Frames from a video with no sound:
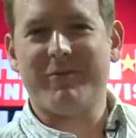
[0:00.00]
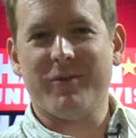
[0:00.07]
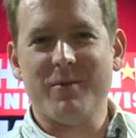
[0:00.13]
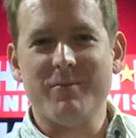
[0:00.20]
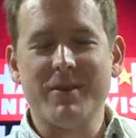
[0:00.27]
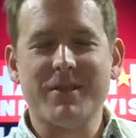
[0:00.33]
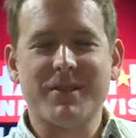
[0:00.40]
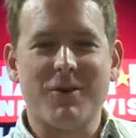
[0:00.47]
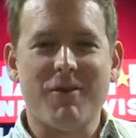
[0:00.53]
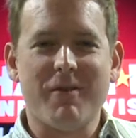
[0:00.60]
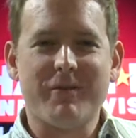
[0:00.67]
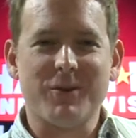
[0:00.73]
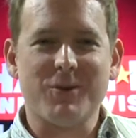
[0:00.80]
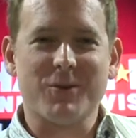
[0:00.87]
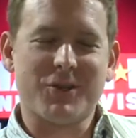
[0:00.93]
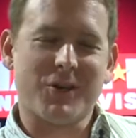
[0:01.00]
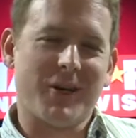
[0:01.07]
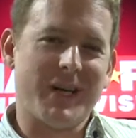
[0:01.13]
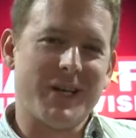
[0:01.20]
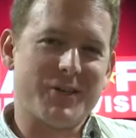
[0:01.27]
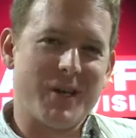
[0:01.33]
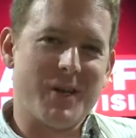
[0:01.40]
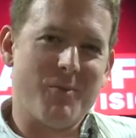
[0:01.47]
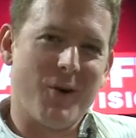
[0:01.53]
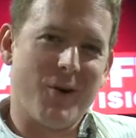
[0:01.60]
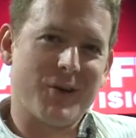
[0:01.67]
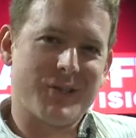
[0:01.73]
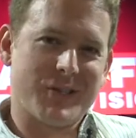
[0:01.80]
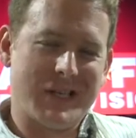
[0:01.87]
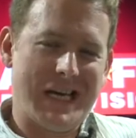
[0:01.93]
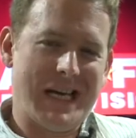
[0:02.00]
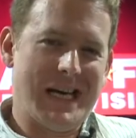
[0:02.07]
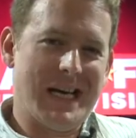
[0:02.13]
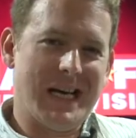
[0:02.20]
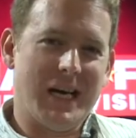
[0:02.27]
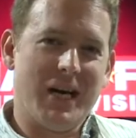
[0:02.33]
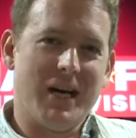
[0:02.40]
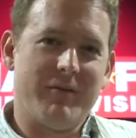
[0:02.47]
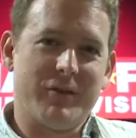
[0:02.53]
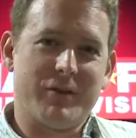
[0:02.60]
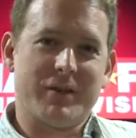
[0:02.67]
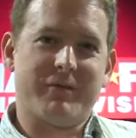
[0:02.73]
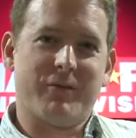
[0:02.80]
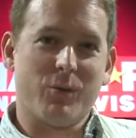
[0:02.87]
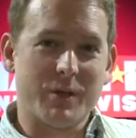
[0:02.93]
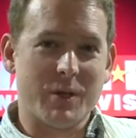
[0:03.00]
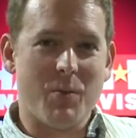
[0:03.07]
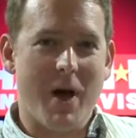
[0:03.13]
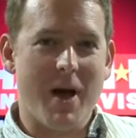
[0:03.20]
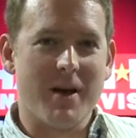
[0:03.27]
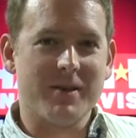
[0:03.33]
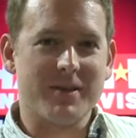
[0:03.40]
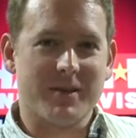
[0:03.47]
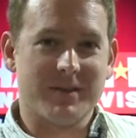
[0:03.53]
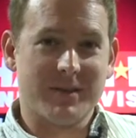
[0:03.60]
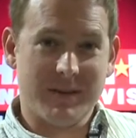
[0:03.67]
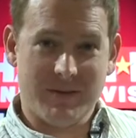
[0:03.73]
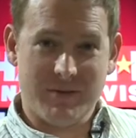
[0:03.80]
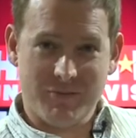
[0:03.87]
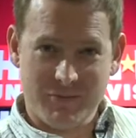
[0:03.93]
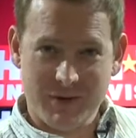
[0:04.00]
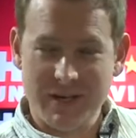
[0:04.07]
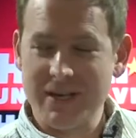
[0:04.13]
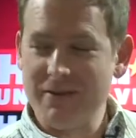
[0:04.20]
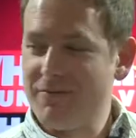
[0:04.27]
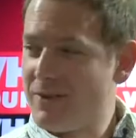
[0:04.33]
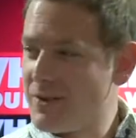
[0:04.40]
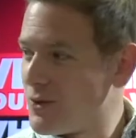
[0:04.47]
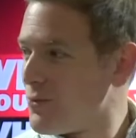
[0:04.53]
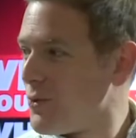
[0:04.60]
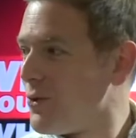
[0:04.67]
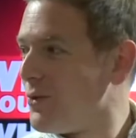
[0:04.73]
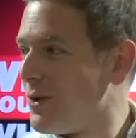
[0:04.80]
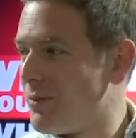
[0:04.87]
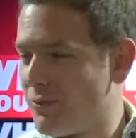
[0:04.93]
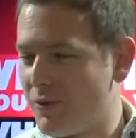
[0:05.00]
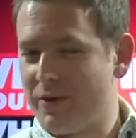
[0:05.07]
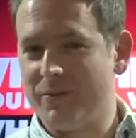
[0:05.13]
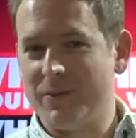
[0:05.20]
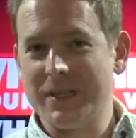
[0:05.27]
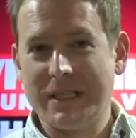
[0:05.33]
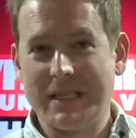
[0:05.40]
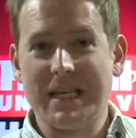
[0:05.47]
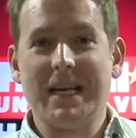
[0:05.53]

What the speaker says: performance of your Sky HD box for just £40 and give it really visible improvements,